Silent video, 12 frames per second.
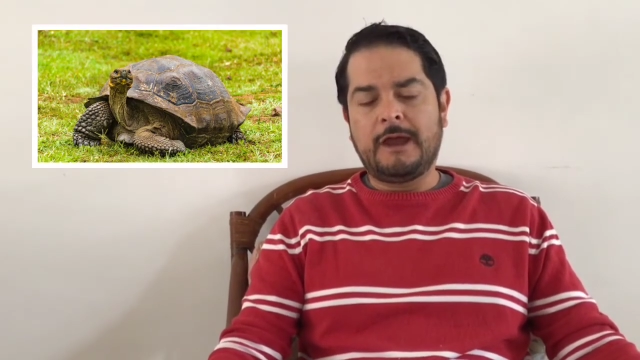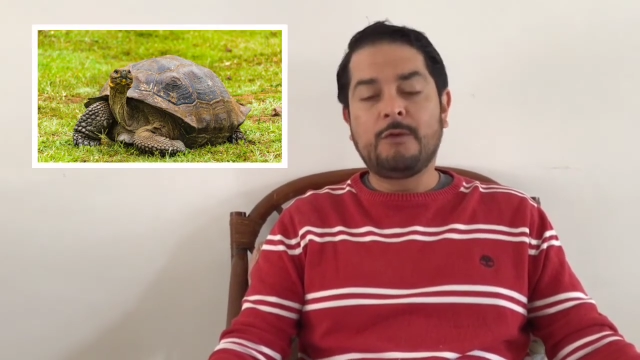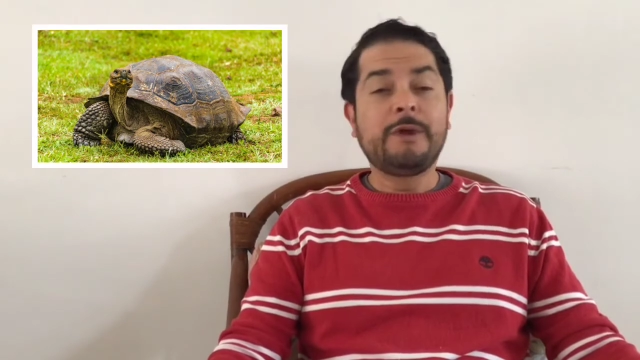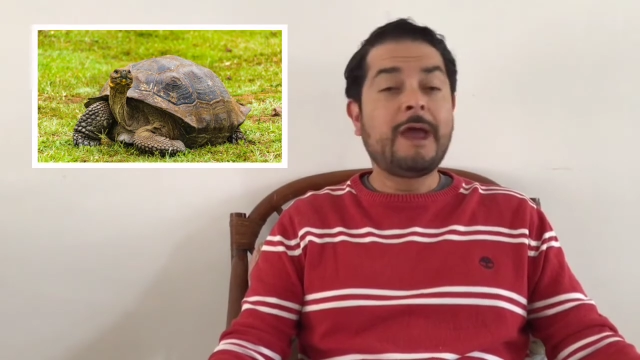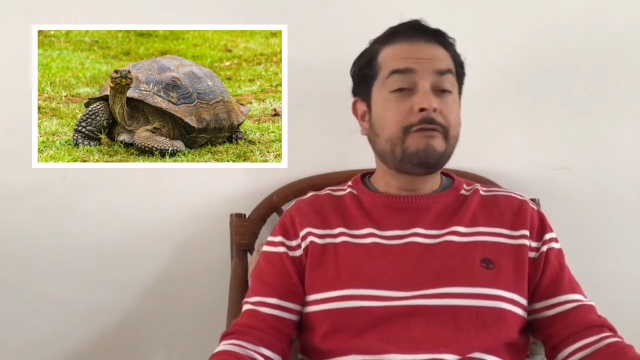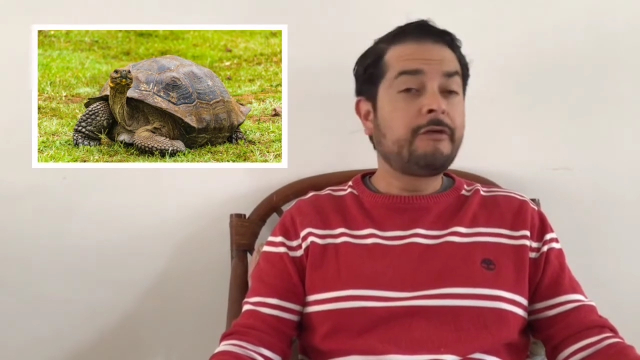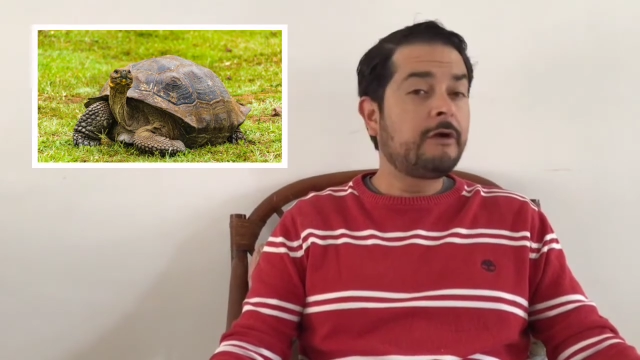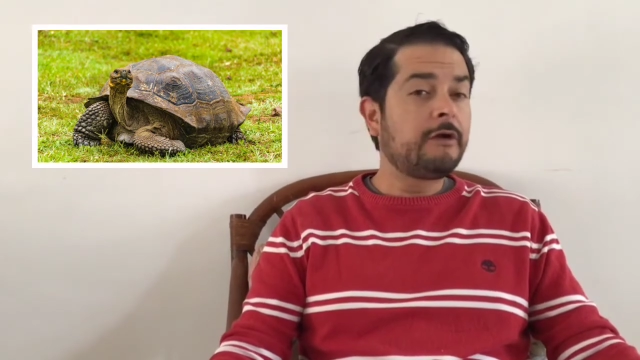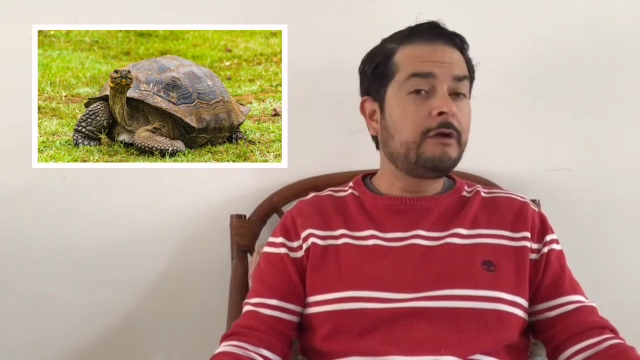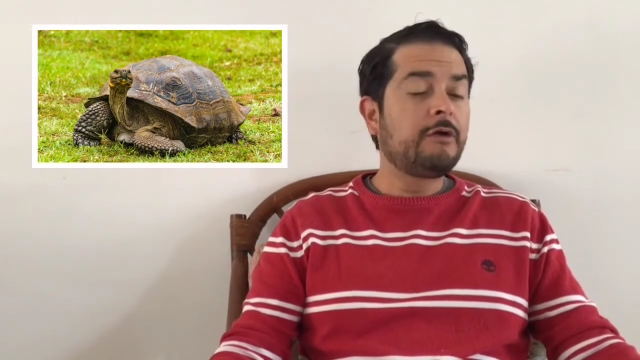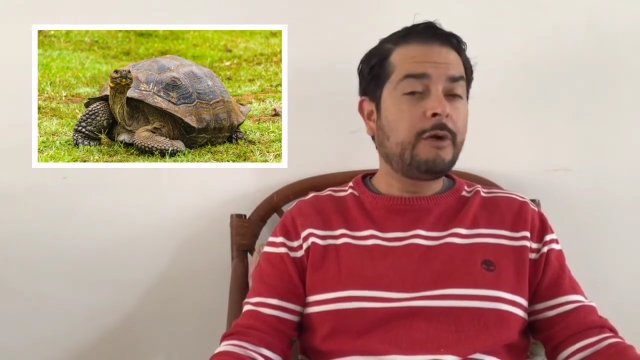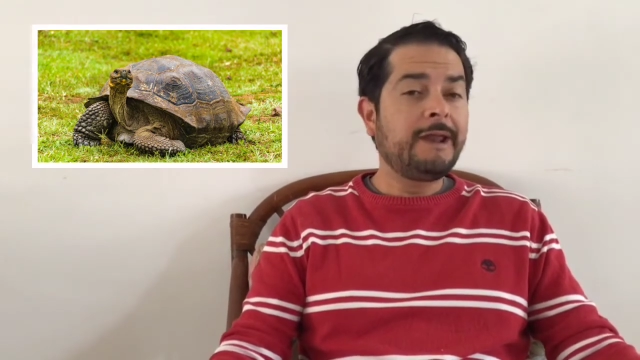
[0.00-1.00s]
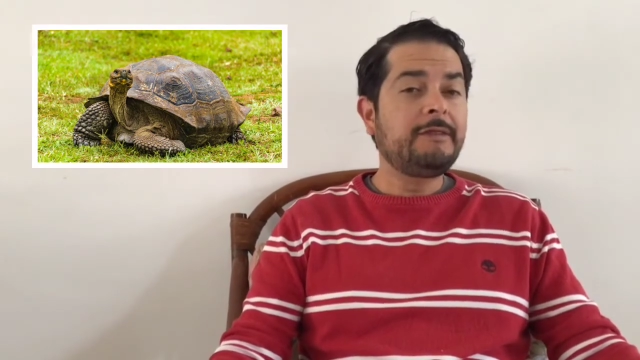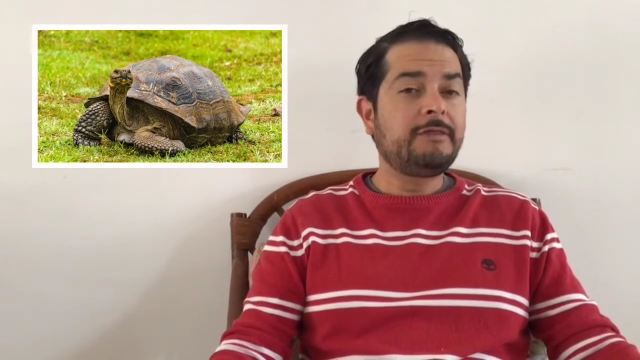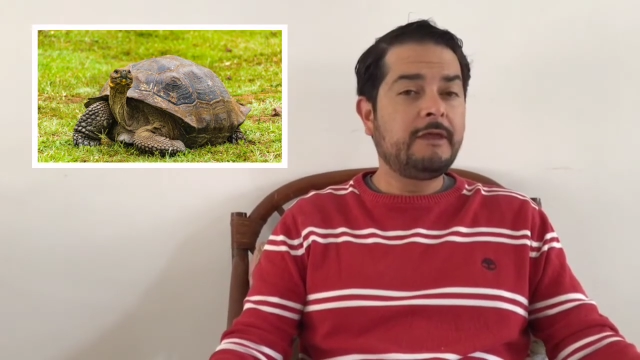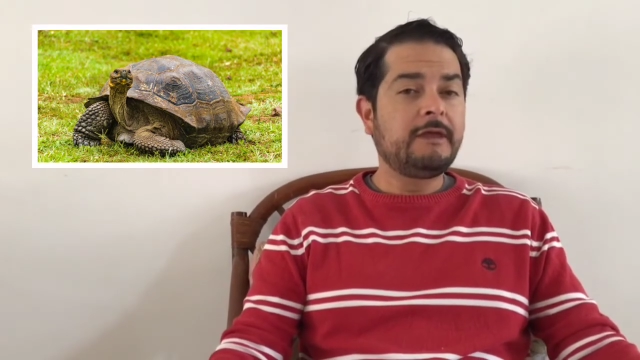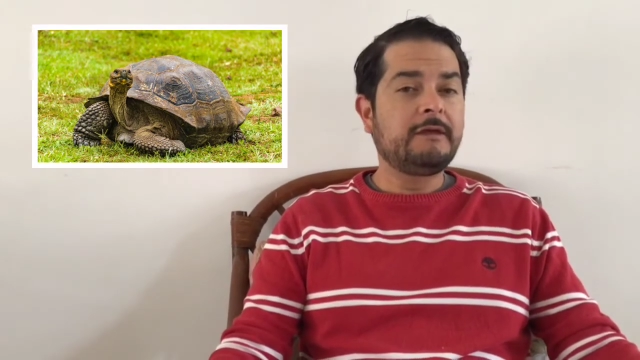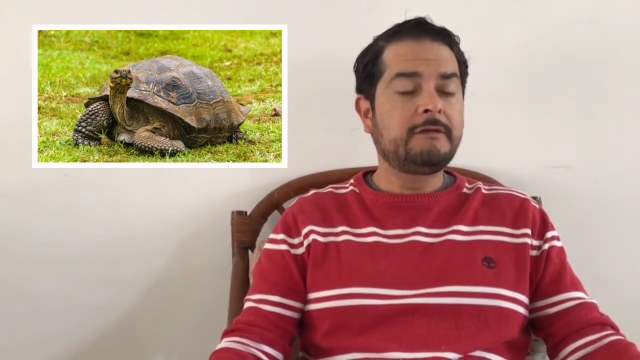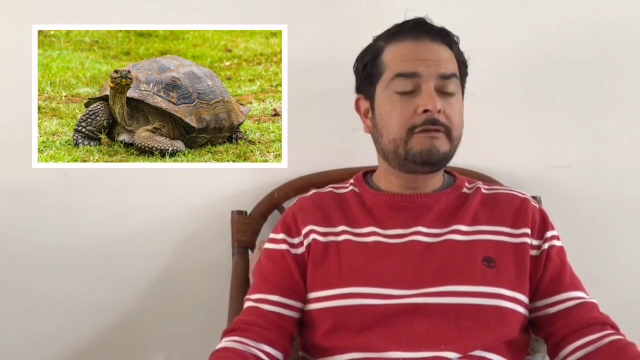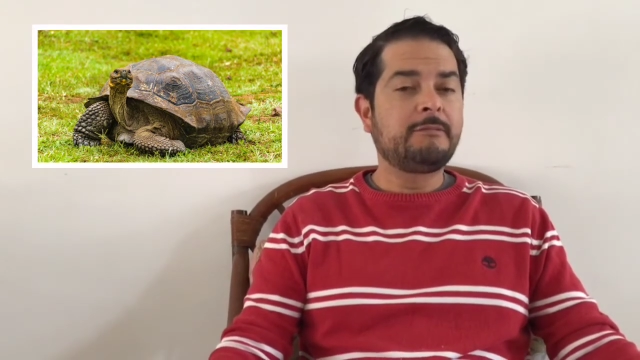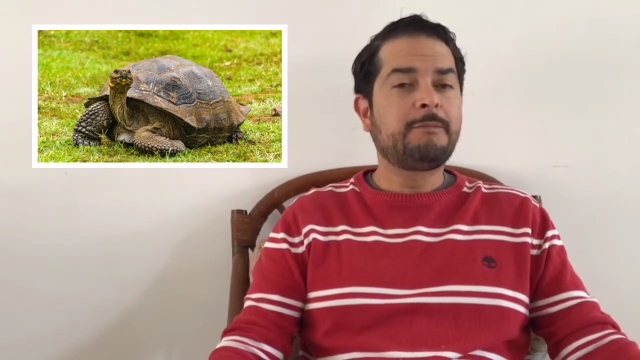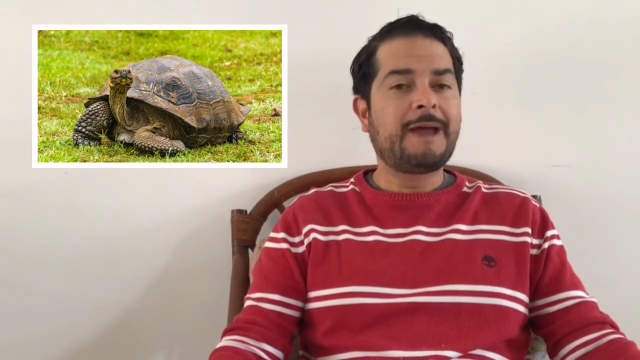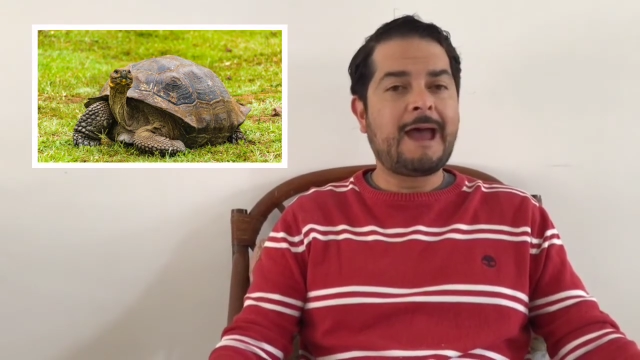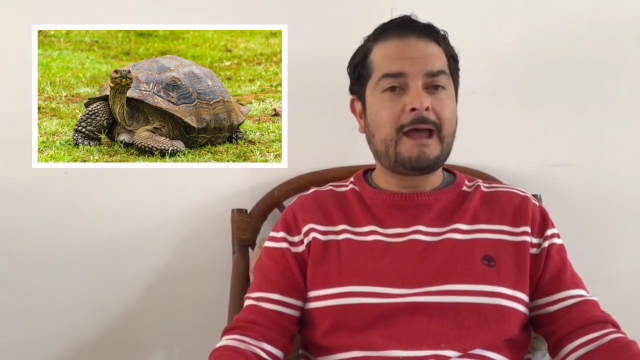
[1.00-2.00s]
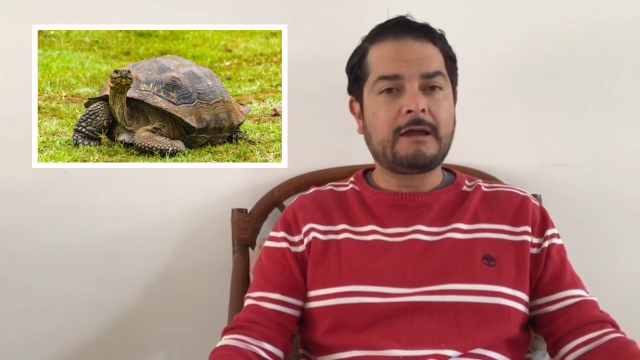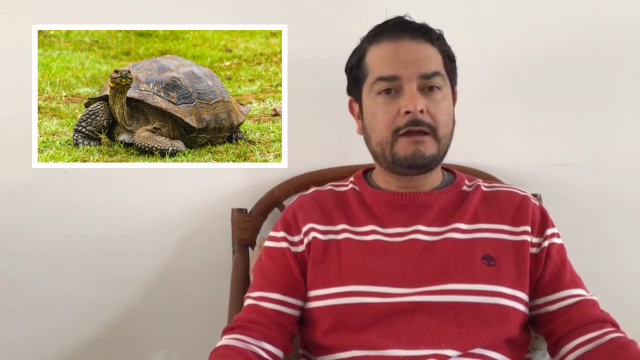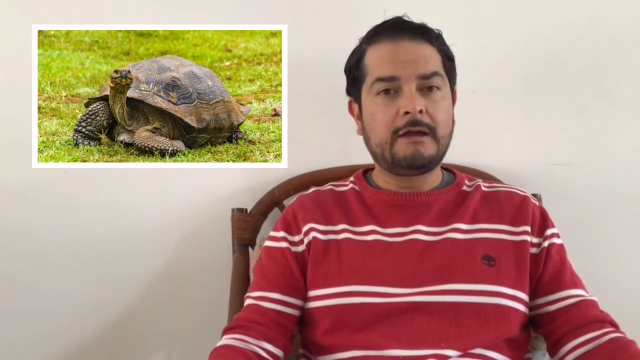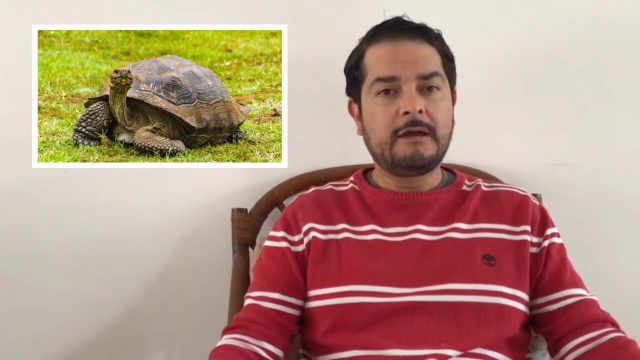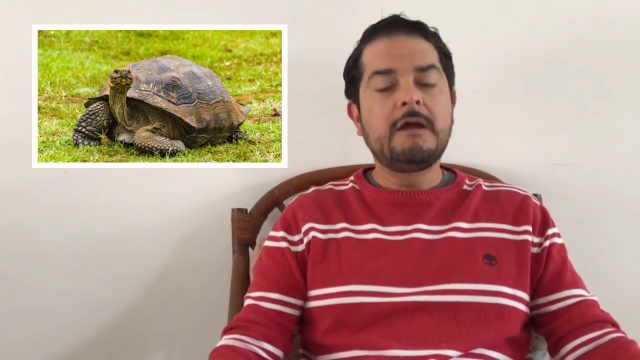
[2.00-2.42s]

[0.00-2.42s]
and we have heard great things back